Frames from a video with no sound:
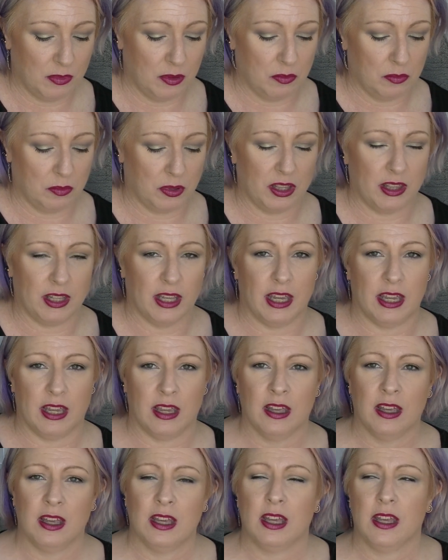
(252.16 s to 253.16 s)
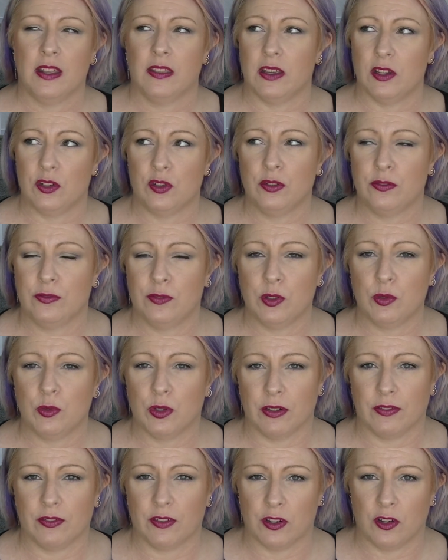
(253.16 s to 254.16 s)
but they do feel
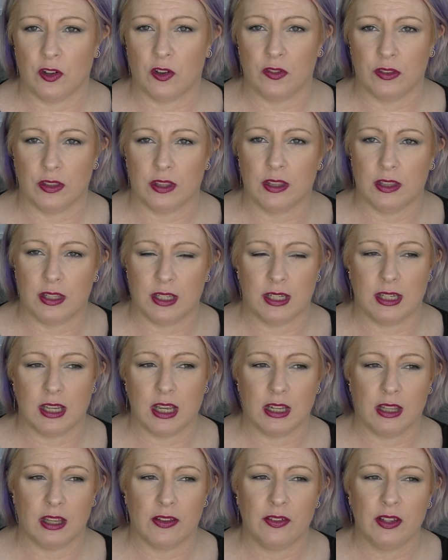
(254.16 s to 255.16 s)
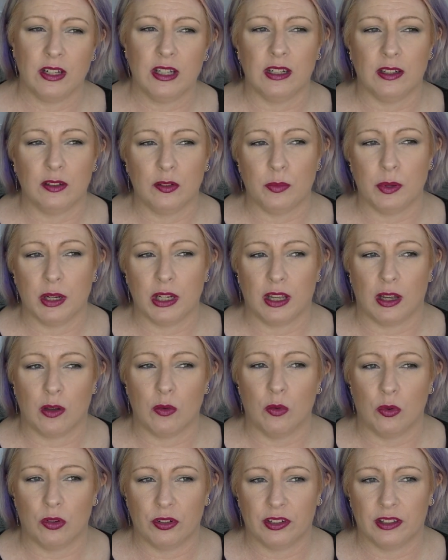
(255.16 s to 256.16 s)
different on the skin. They feel a little bit like
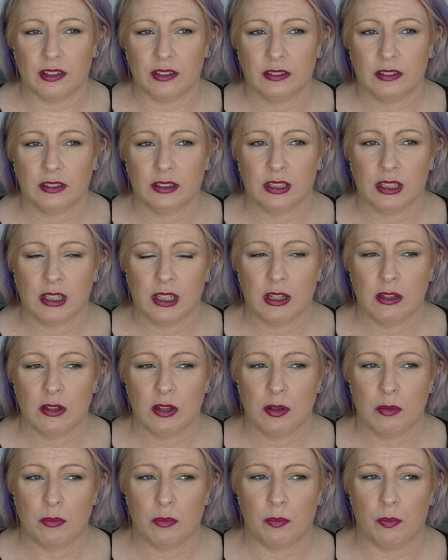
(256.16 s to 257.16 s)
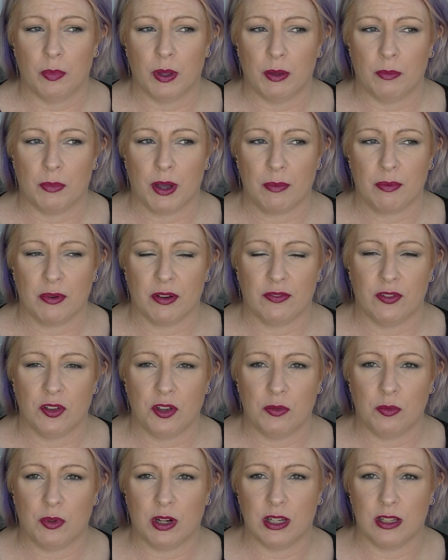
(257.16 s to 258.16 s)
water, but my
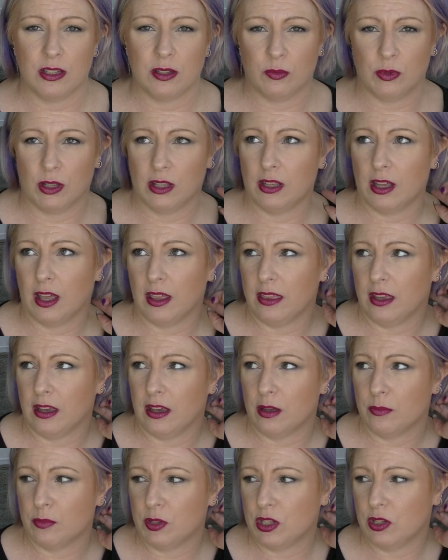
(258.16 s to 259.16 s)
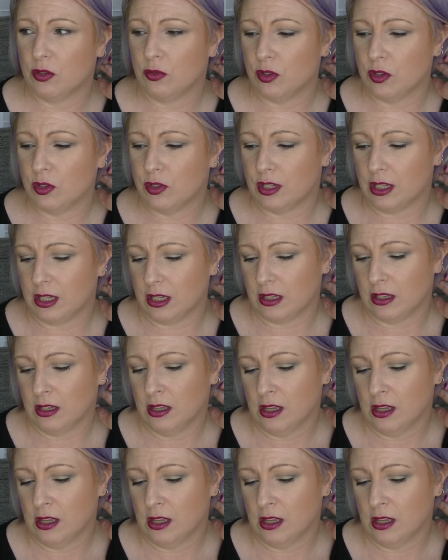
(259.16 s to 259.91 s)
preferred one is the one that I think I'm still using